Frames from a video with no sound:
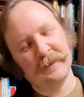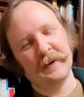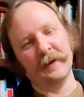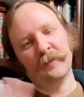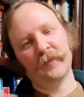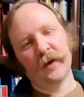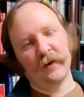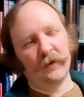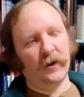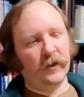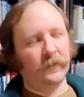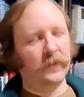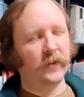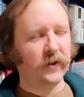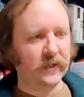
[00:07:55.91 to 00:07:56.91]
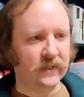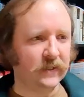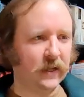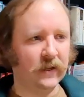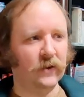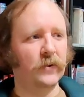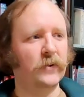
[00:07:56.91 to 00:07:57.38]
I mean, of all the parties
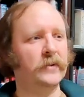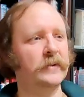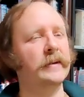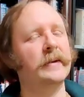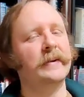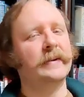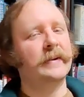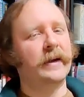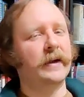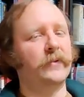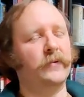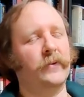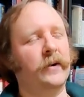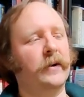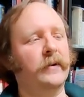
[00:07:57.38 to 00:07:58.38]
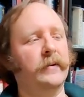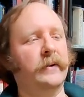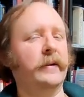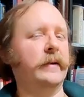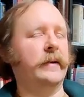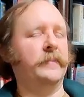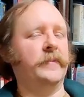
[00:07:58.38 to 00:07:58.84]
I hold, I throw, you
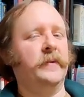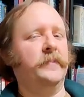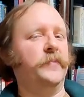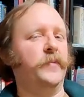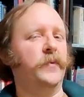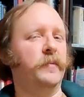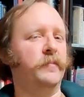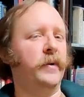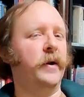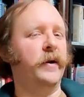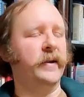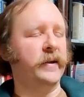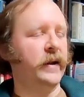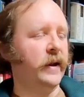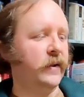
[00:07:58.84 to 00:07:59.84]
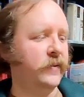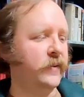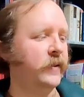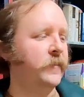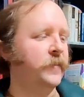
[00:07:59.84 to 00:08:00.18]
know, I'm the real party hound.